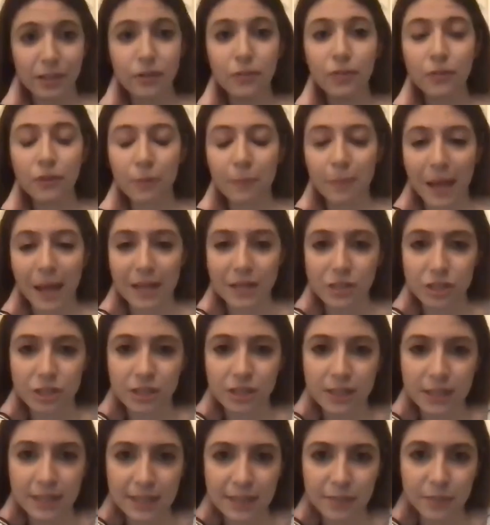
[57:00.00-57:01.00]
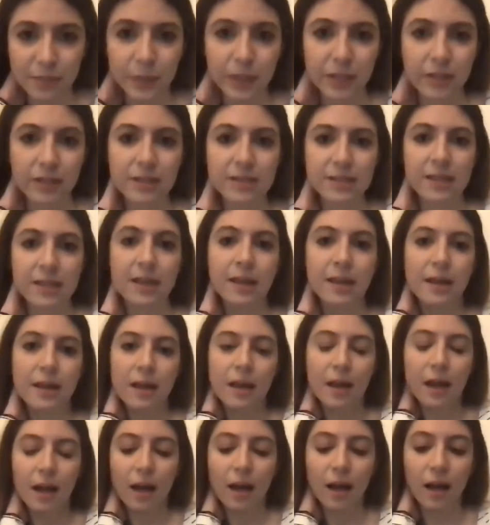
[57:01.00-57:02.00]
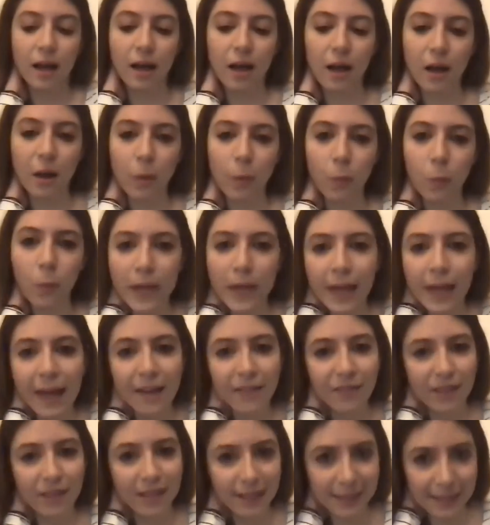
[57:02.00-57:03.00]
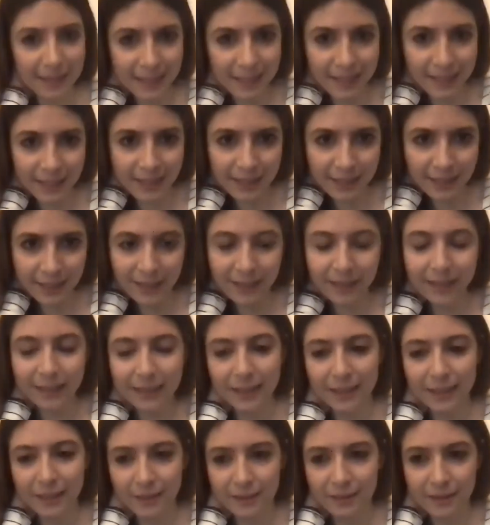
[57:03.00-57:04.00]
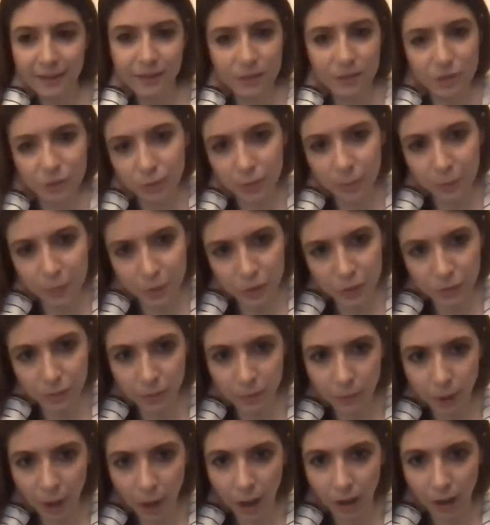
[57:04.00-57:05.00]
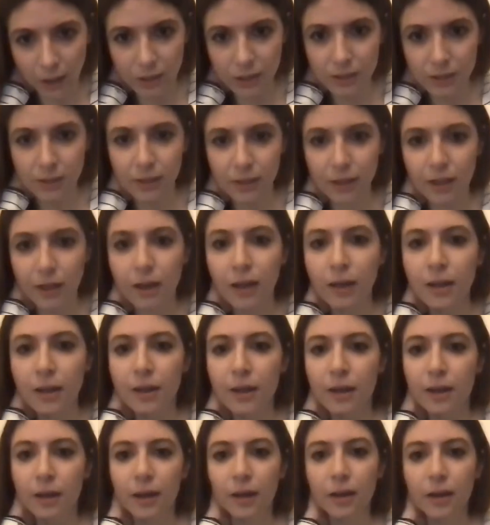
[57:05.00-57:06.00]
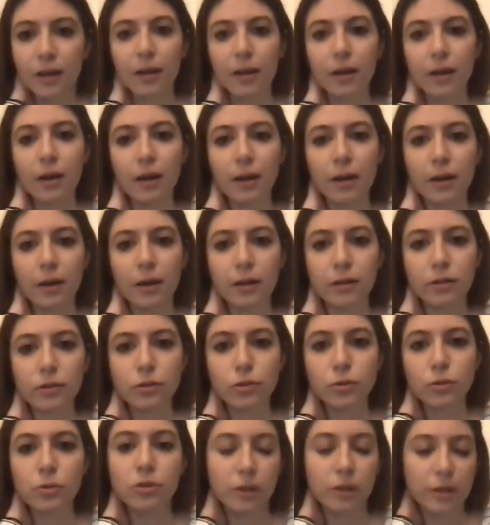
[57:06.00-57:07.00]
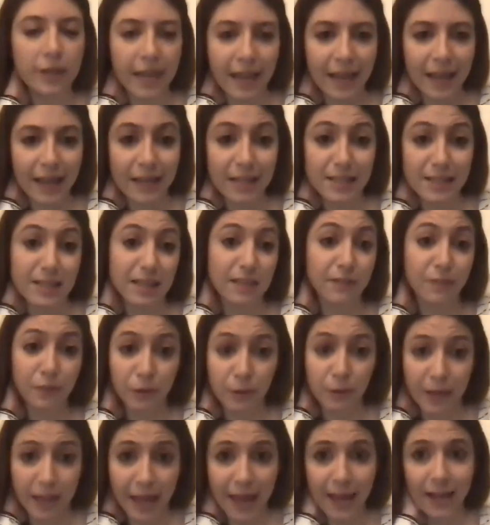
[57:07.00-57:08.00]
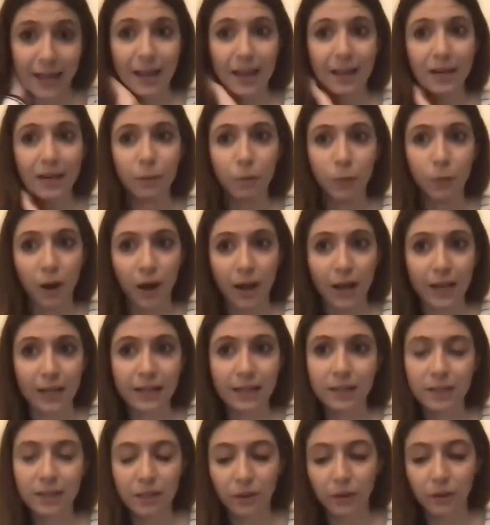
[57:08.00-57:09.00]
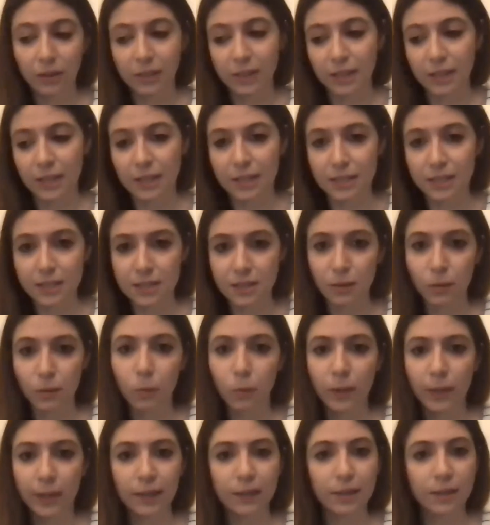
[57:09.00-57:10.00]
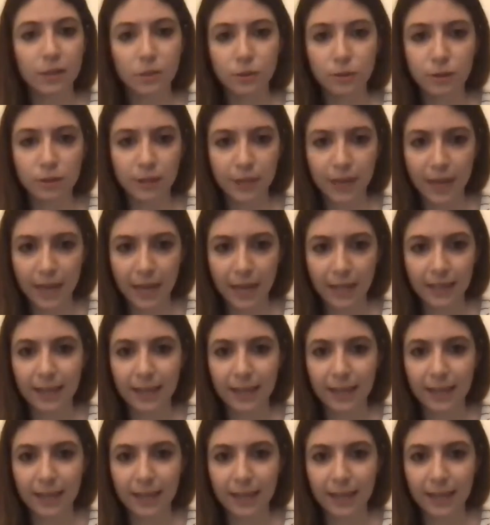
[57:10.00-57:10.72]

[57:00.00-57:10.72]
you for mentioning it, because we have a link in the description box to donate, if you can, anyone in the audience willing to donate